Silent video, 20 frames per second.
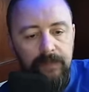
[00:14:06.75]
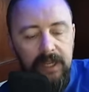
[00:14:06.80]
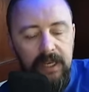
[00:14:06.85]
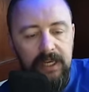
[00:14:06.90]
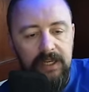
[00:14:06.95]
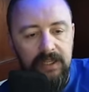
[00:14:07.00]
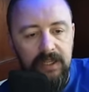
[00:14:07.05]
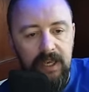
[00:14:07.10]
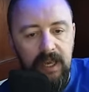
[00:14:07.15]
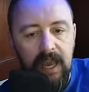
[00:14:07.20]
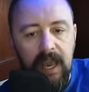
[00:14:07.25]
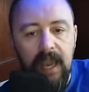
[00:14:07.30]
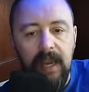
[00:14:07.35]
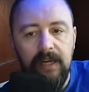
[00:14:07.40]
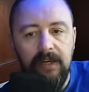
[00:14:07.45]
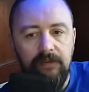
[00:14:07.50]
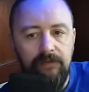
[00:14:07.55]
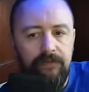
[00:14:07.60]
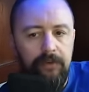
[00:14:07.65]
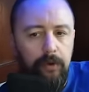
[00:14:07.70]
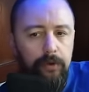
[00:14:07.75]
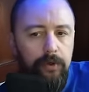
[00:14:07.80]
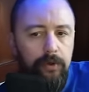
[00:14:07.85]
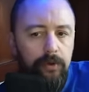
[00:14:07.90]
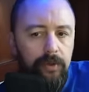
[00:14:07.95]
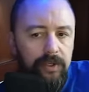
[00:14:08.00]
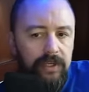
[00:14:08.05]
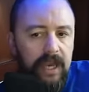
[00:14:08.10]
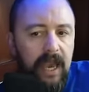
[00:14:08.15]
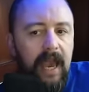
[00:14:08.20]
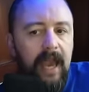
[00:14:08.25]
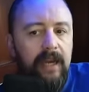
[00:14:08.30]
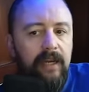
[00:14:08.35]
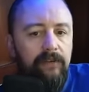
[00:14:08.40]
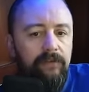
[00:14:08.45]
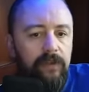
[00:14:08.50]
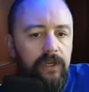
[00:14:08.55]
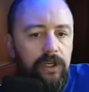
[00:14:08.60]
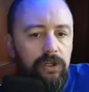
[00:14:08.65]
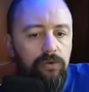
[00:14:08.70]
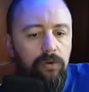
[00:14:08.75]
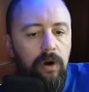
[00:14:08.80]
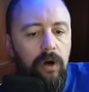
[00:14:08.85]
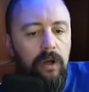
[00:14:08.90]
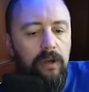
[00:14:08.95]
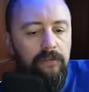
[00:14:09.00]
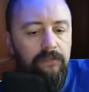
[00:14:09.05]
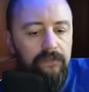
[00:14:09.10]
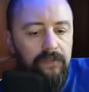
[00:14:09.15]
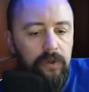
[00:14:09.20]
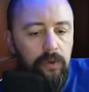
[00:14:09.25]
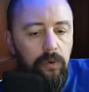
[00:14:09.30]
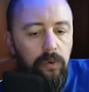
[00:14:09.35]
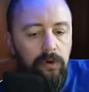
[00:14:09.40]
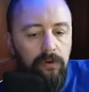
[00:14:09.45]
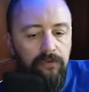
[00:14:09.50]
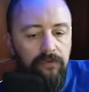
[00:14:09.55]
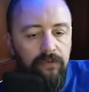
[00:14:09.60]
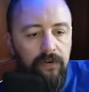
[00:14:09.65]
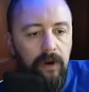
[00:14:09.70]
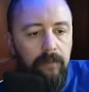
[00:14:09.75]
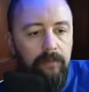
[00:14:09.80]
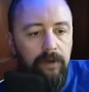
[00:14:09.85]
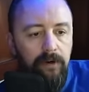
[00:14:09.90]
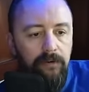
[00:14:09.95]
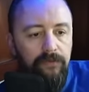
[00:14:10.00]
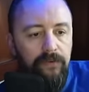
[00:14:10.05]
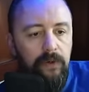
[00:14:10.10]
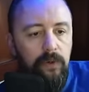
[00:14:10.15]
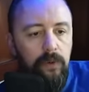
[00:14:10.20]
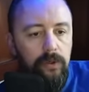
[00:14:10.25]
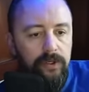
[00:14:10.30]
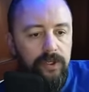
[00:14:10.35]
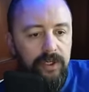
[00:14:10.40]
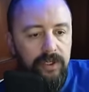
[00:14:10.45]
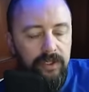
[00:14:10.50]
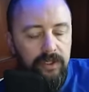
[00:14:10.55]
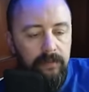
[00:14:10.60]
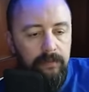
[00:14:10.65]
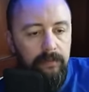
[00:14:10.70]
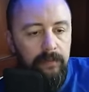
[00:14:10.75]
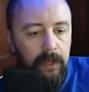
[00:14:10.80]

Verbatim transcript: is the active filter that's actively drawing fuel from your fuel system.